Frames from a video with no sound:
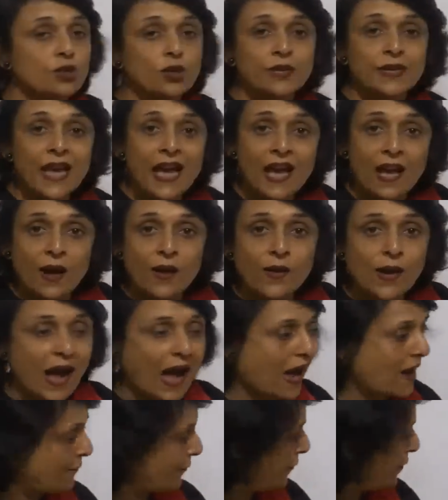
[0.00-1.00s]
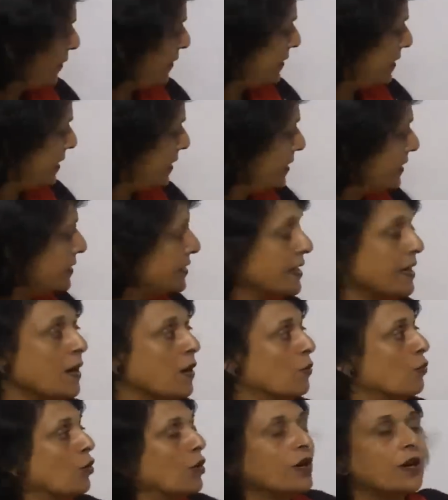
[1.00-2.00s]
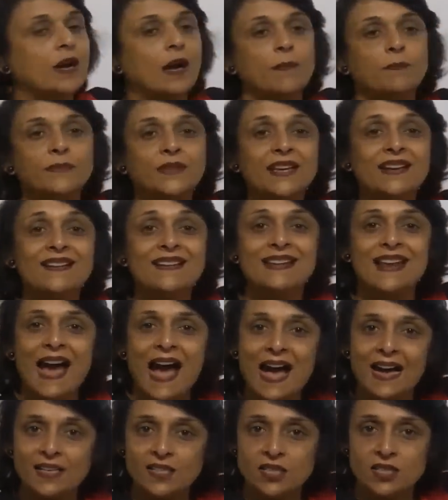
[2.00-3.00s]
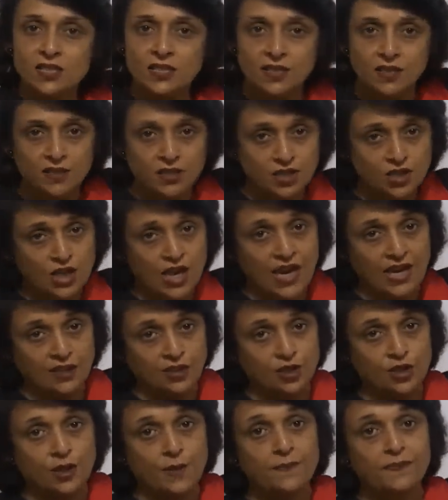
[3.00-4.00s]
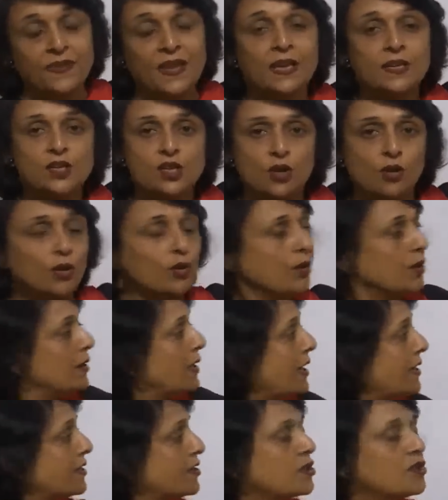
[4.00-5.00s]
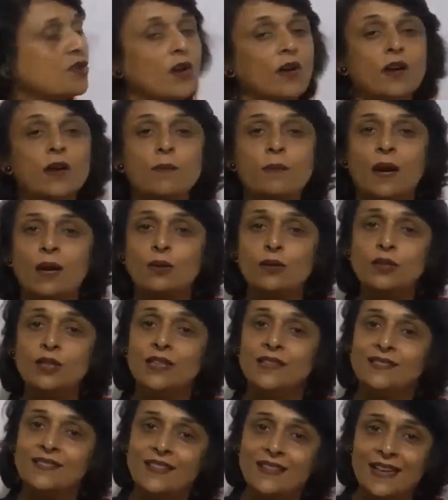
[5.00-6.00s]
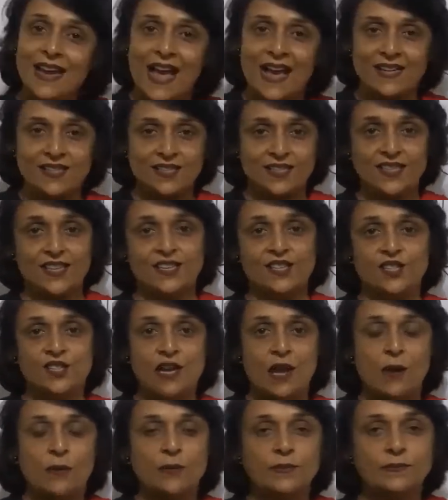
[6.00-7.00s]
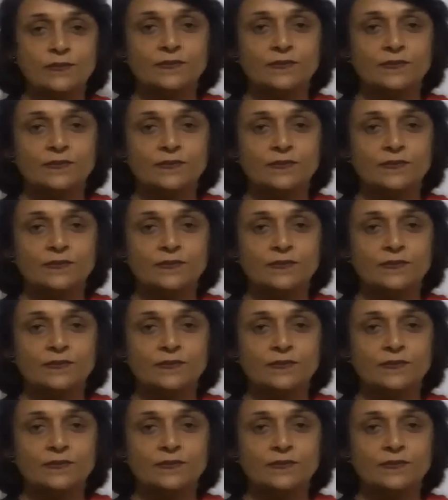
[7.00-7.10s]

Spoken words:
So now, after this, would come the last stage. So let us talk about the last stage now.